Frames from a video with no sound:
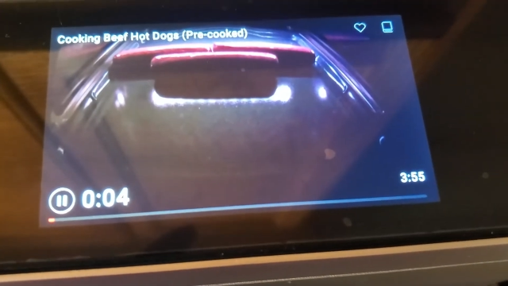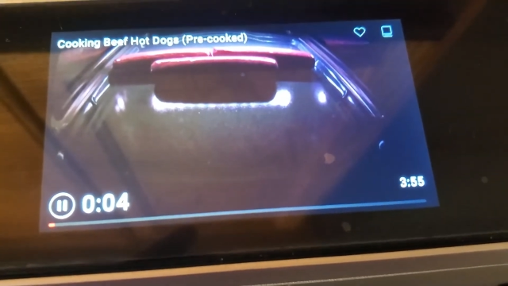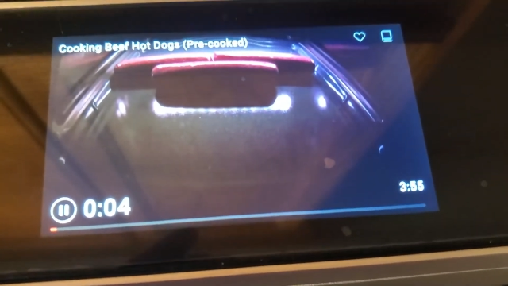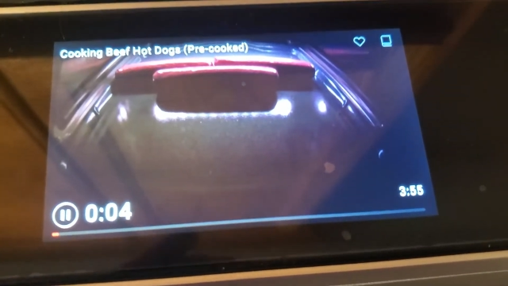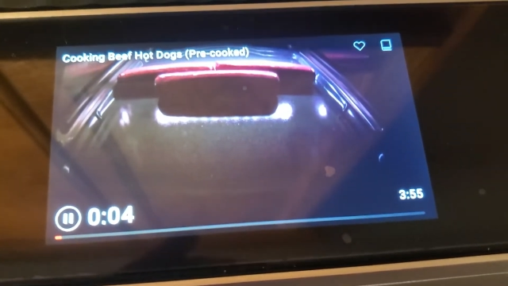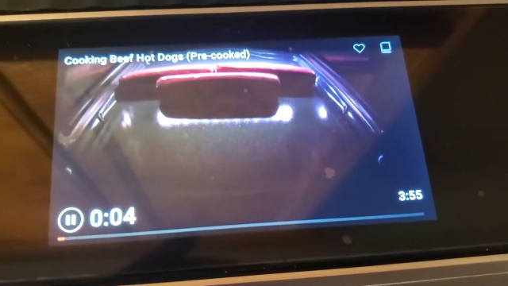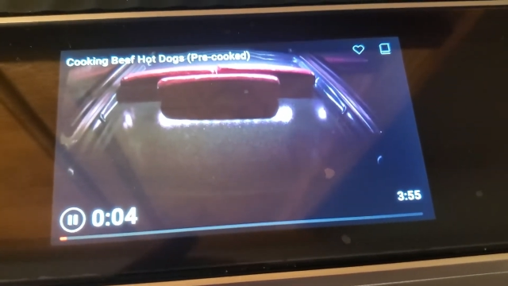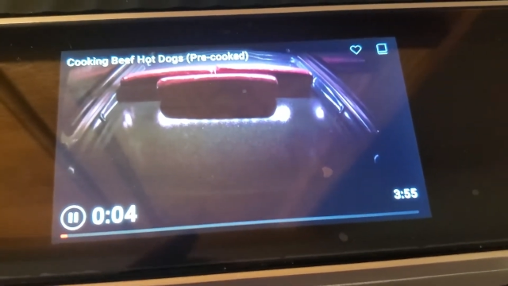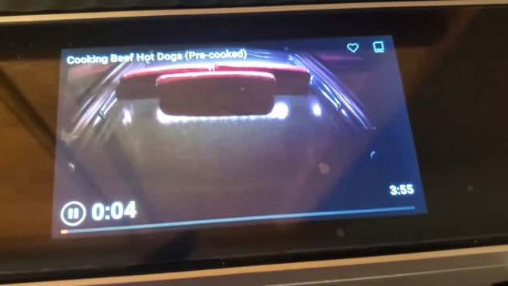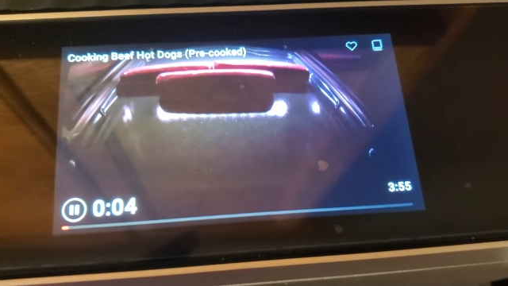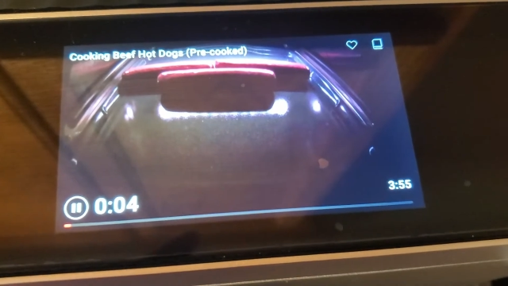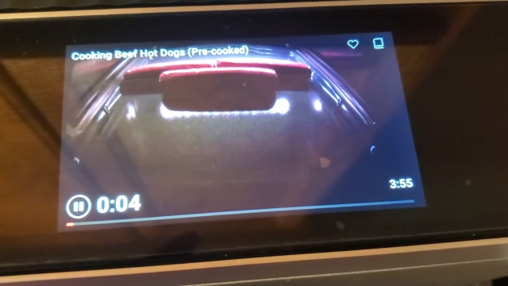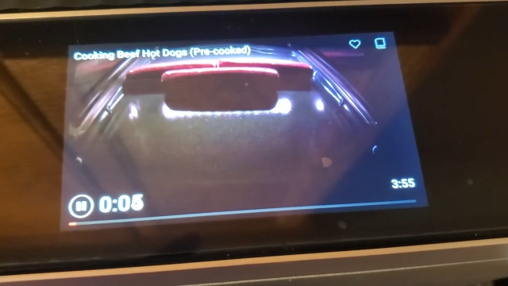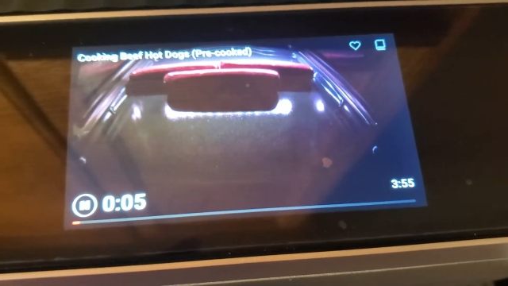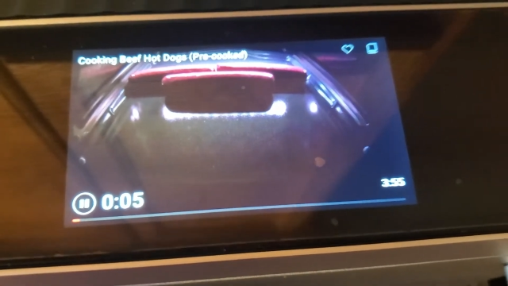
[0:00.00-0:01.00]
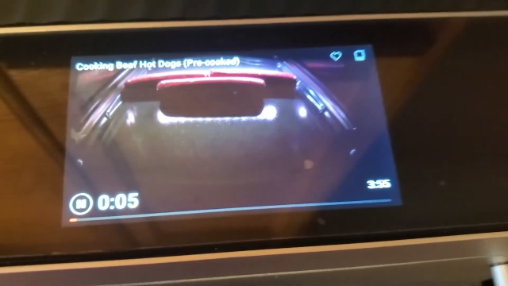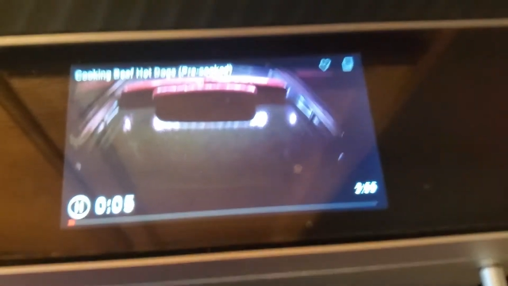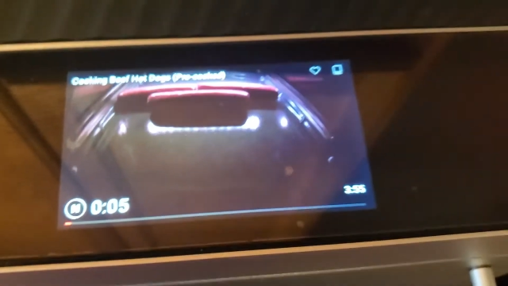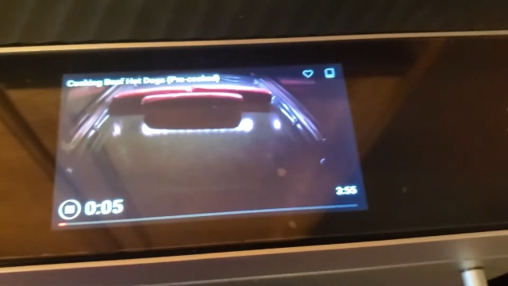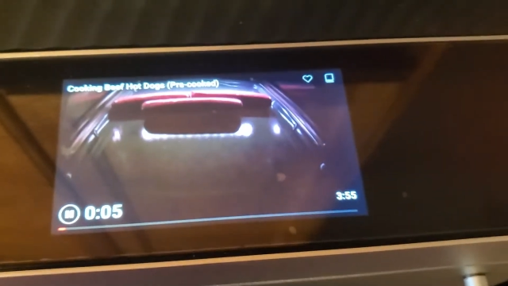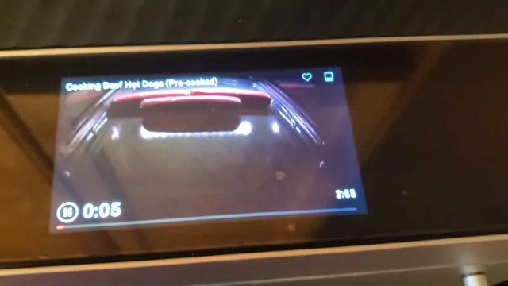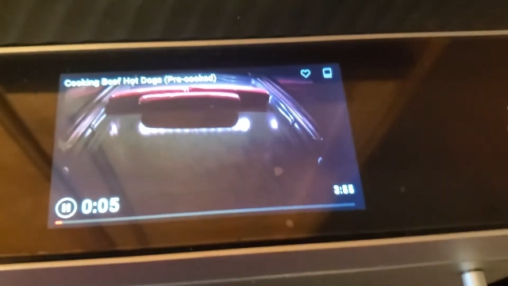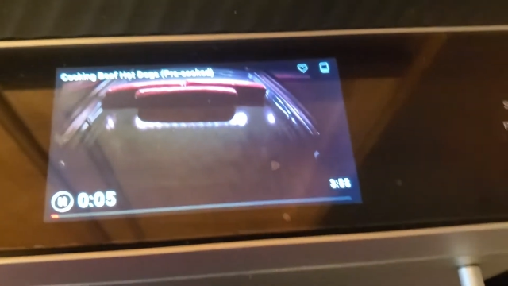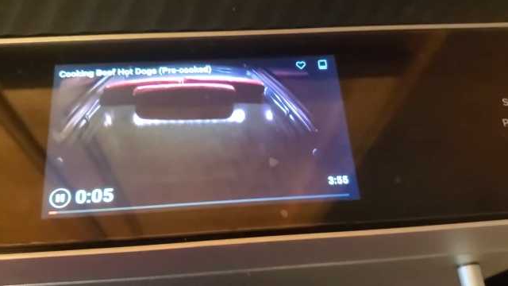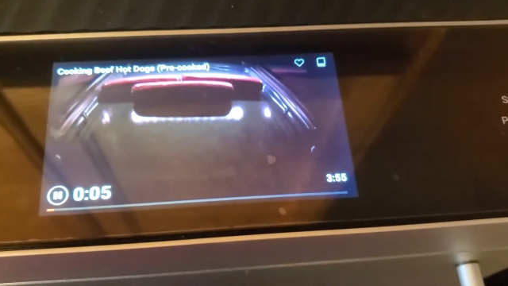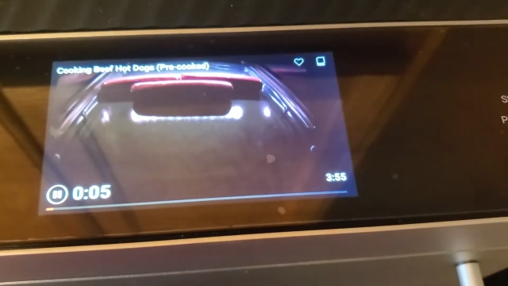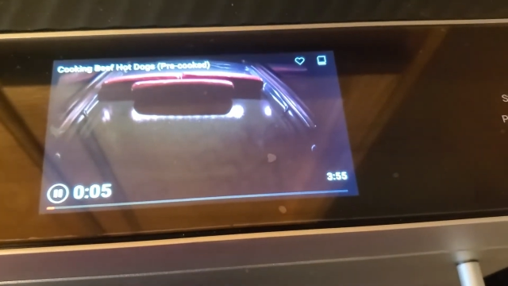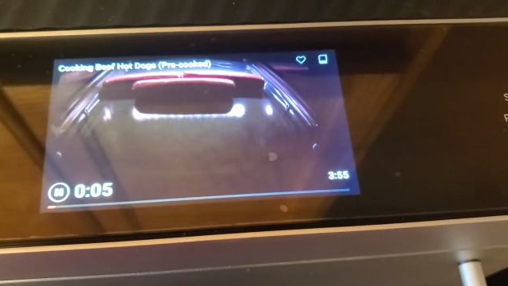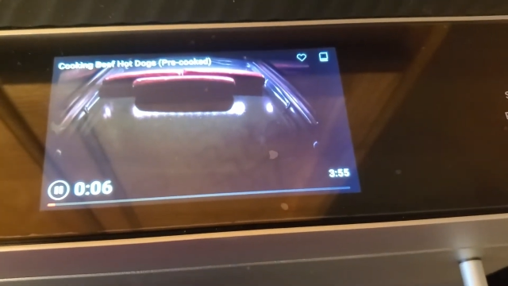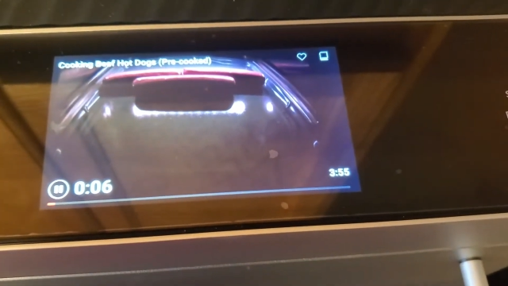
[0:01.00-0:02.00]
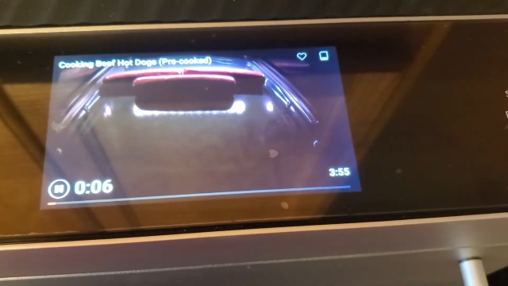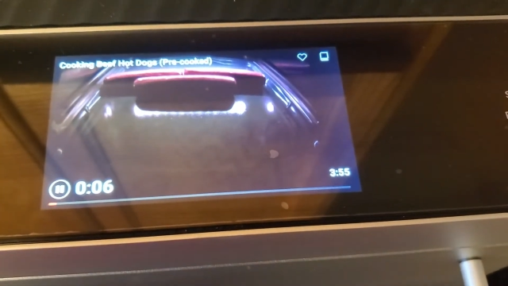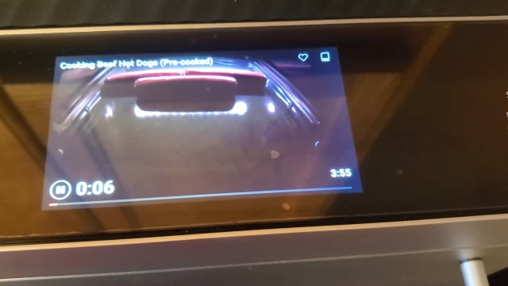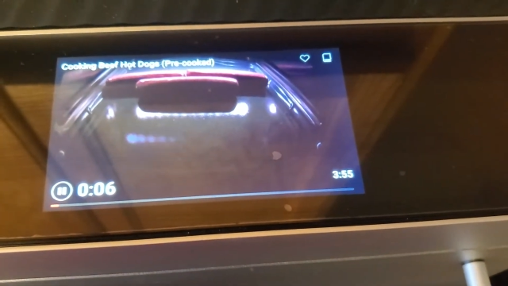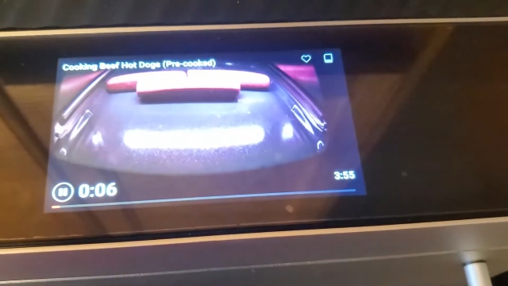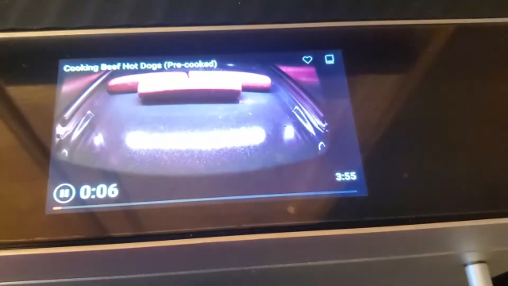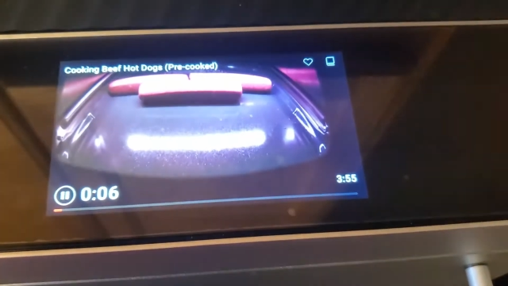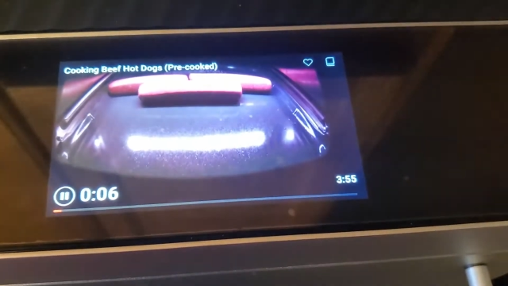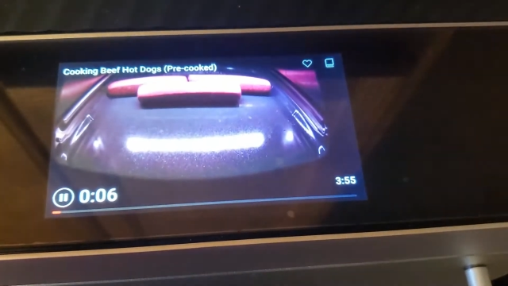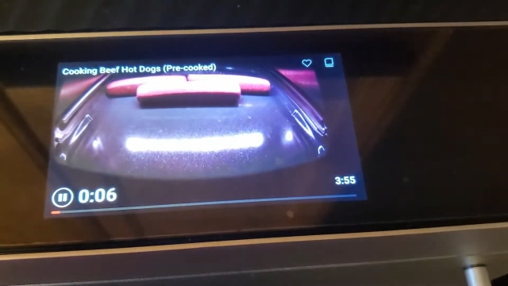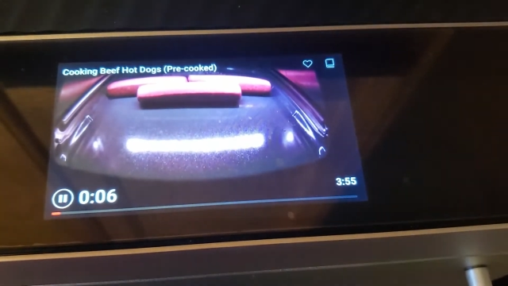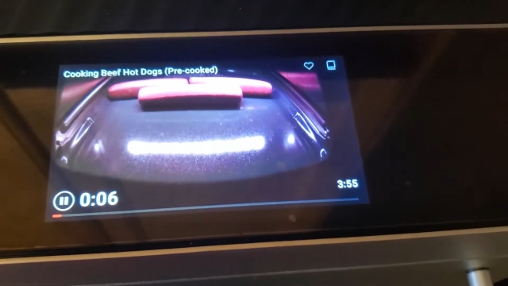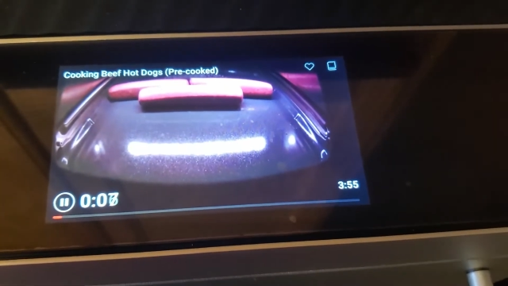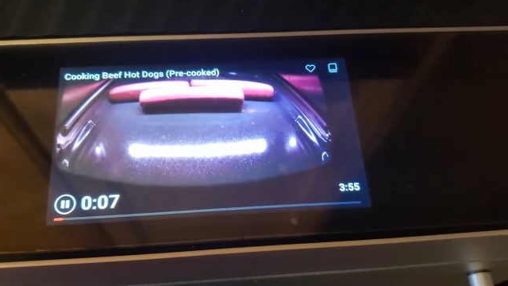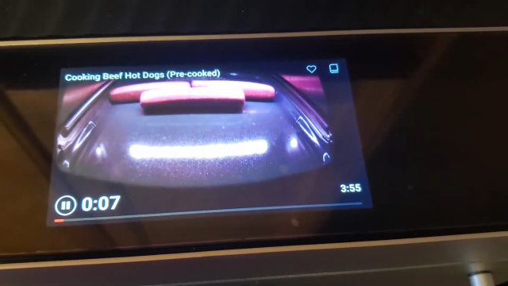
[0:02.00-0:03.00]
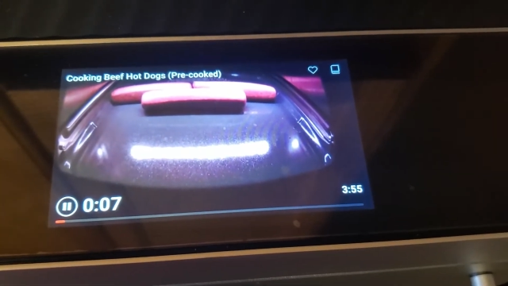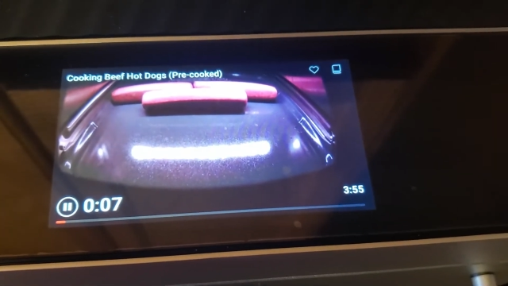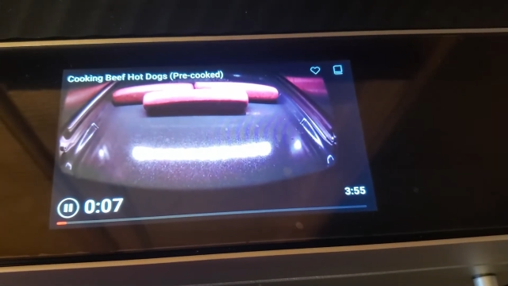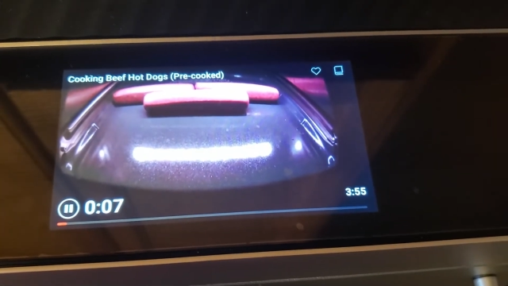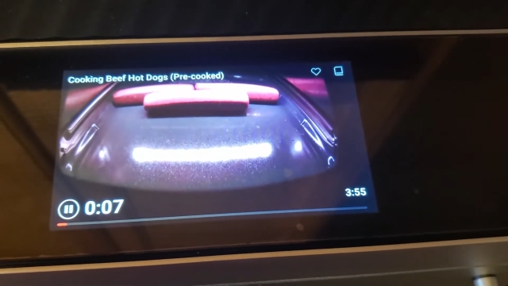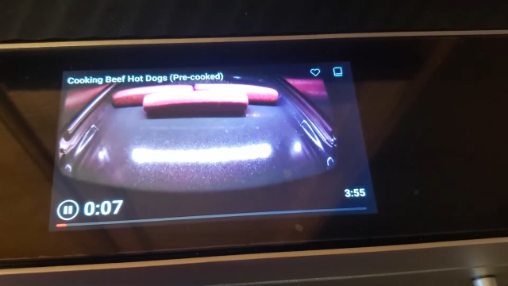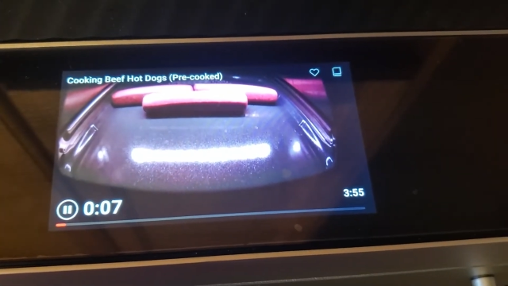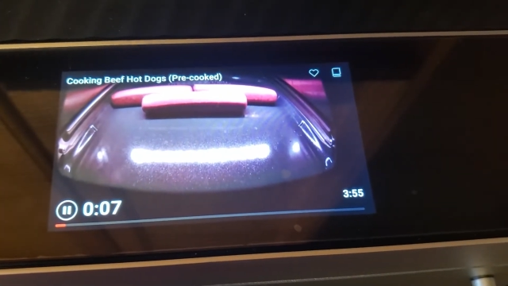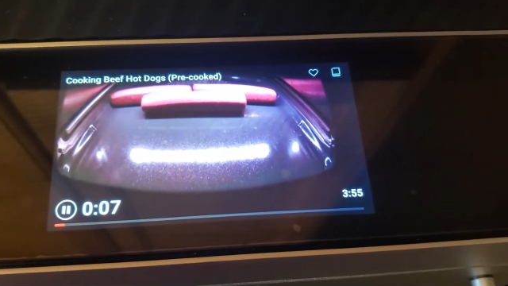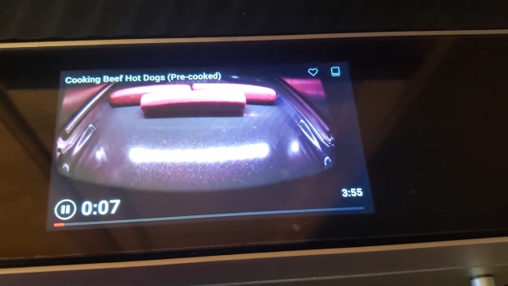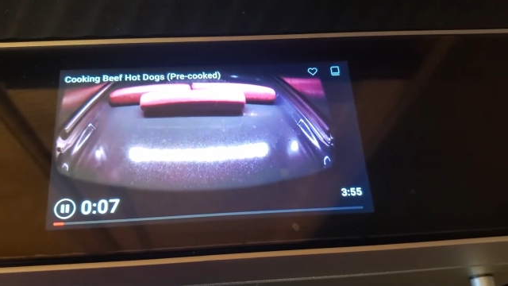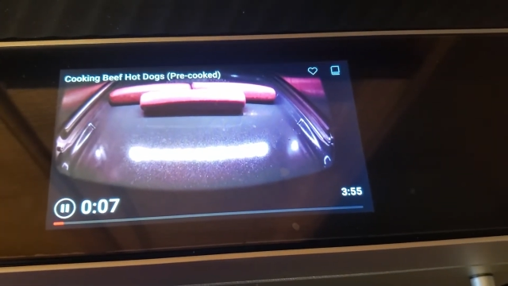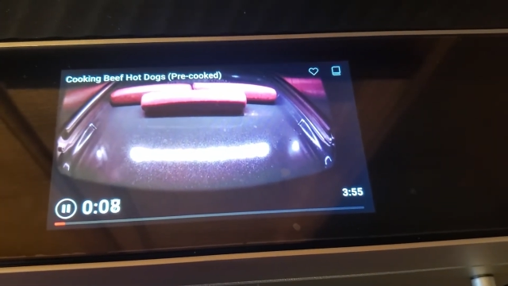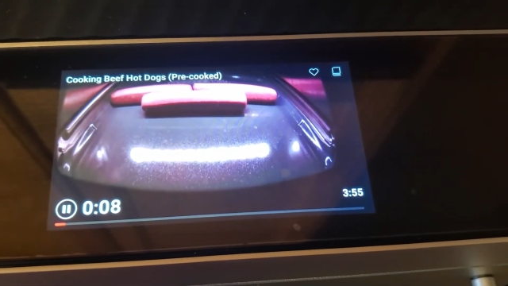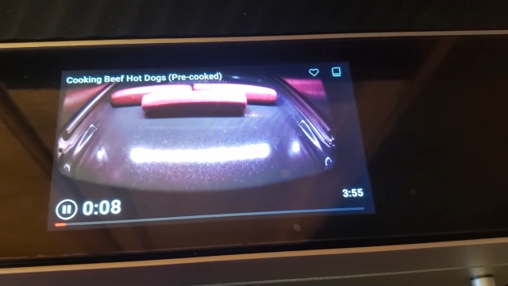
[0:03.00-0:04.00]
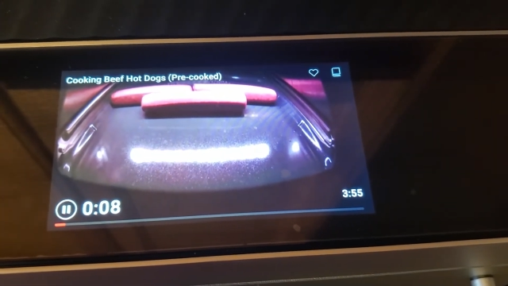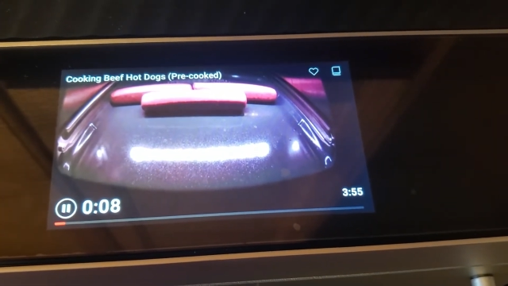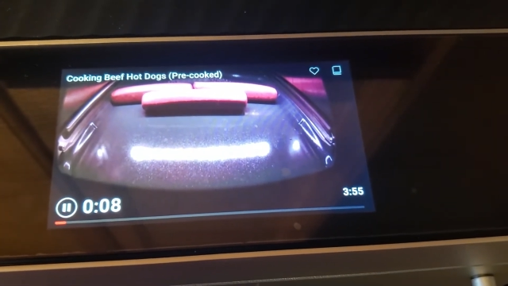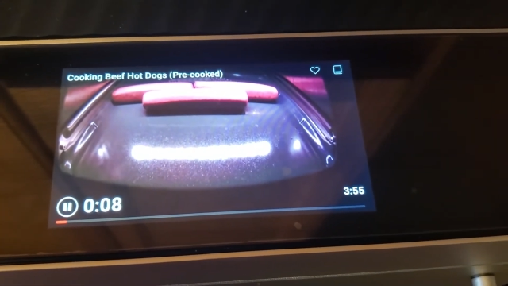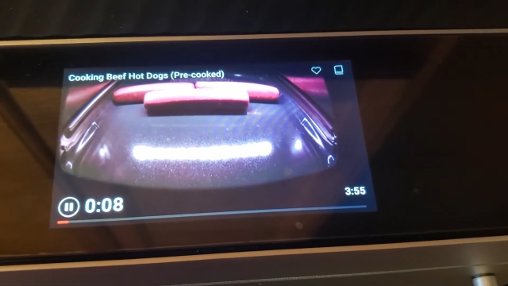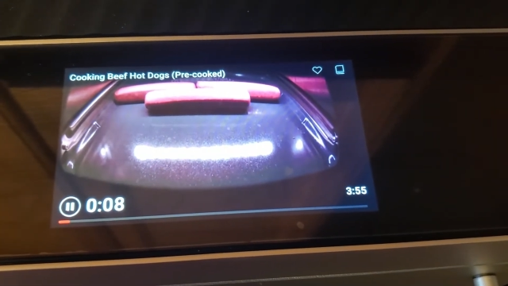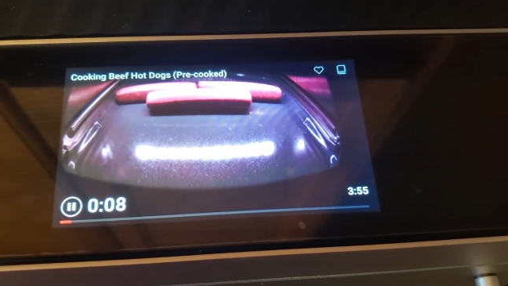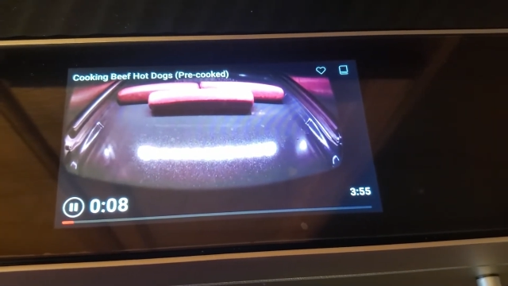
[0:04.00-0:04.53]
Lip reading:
[unreadable: no face in view]